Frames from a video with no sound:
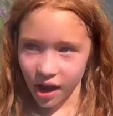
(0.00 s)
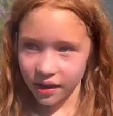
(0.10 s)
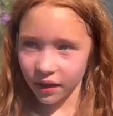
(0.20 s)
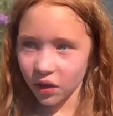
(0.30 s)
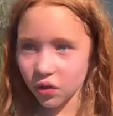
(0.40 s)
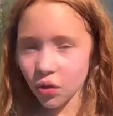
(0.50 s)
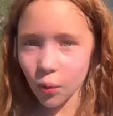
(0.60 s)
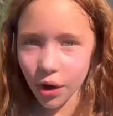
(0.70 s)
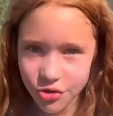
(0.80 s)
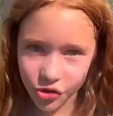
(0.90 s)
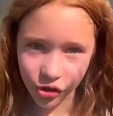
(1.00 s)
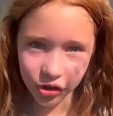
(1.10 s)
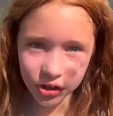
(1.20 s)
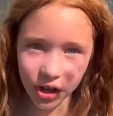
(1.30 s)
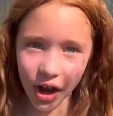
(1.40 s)
I like to watch her
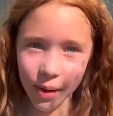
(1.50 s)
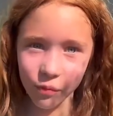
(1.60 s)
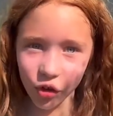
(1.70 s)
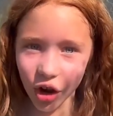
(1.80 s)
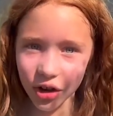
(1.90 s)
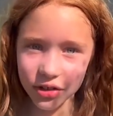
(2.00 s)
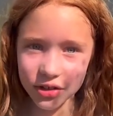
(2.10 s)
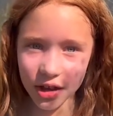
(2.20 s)
climb rocks